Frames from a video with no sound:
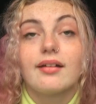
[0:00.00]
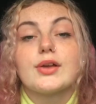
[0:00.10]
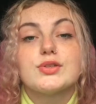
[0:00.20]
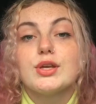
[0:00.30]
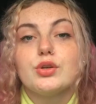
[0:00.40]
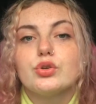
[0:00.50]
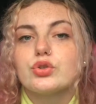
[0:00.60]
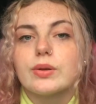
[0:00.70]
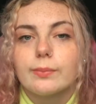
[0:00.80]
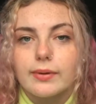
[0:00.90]
I say
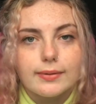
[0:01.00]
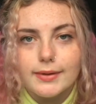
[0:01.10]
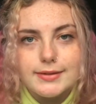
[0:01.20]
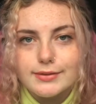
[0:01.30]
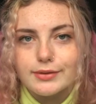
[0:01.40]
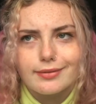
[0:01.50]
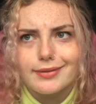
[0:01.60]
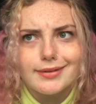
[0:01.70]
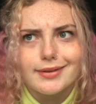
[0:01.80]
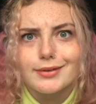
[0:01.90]
usually, but these
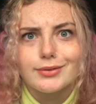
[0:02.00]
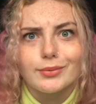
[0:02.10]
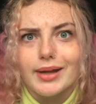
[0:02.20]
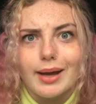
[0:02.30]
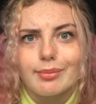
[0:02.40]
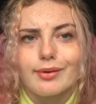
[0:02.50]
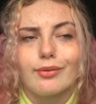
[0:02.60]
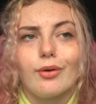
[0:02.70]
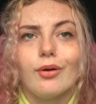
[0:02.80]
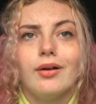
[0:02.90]
things don't happen a
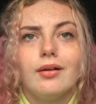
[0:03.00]
lot.